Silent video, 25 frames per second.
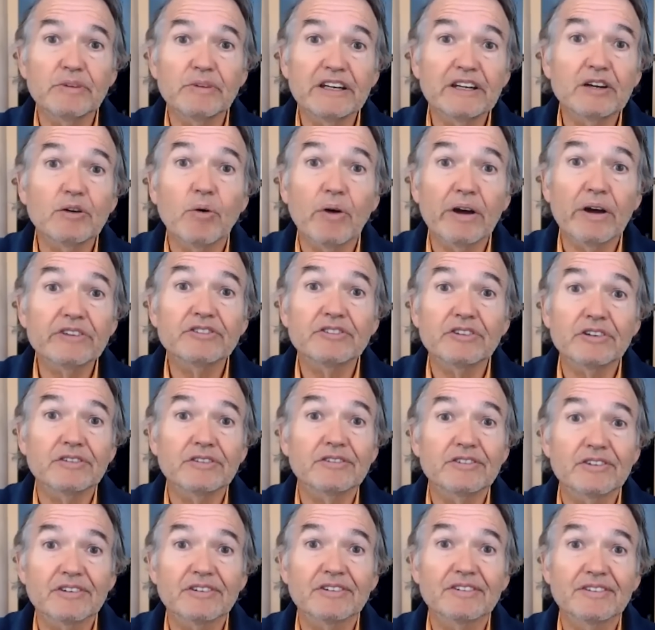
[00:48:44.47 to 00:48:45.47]

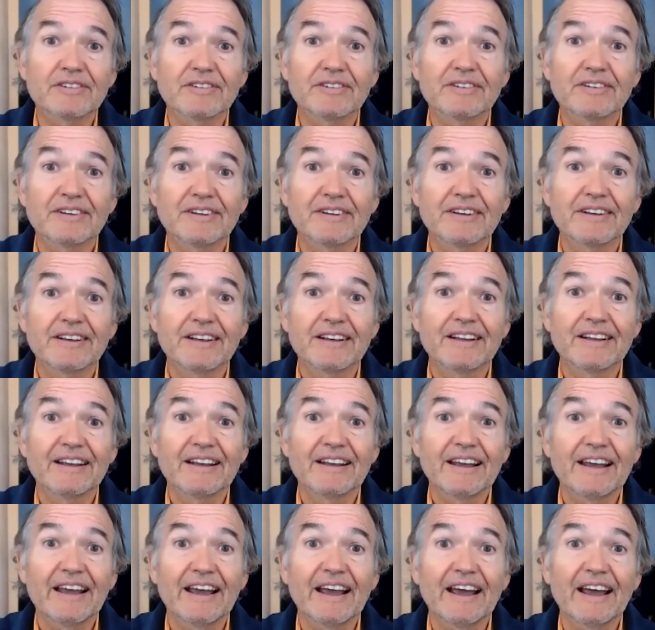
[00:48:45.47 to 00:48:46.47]
questions
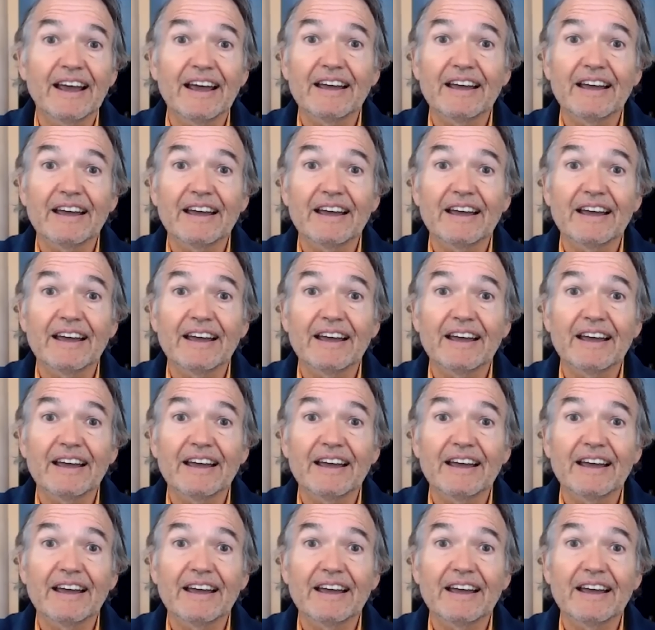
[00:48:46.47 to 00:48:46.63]
and